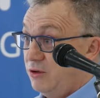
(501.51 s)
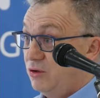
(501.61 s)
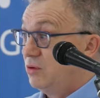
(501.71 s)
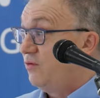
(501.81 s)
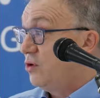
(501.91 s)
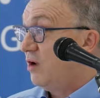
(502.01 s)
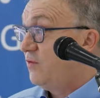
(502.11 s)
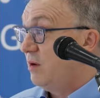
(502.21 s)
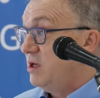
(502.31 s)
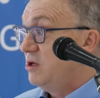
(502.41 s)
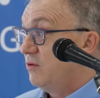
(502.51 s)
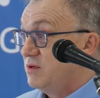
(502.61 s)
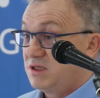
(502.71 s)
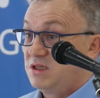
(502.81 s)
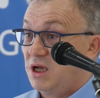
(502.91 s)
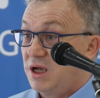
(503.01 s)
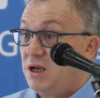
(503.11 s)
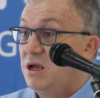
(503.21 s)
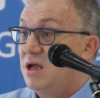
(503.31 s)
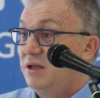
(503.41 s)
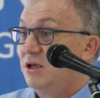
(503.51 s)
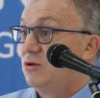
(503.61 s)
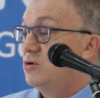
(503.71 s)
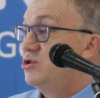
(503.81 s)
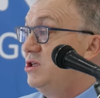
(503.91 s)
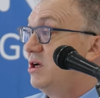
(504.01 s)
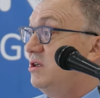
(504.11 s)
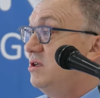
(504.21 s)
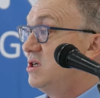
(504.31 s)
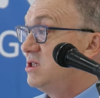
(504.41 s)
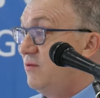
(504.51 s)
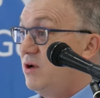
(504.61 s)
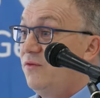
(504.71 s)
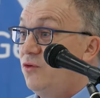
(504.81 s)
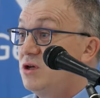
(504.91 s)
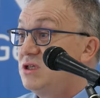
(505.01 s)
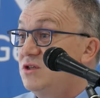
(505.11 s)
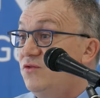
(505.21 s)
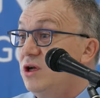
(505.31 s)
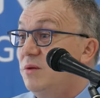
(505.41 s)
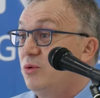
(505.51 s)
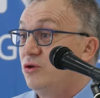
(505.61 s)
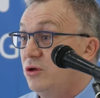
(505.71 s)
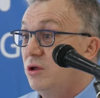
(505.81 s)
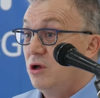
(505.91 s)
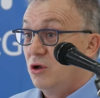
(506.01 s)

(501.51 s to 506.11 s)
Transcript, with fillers: I don't know if you are familiar with TRL, technology readiness level. And for us, it's very important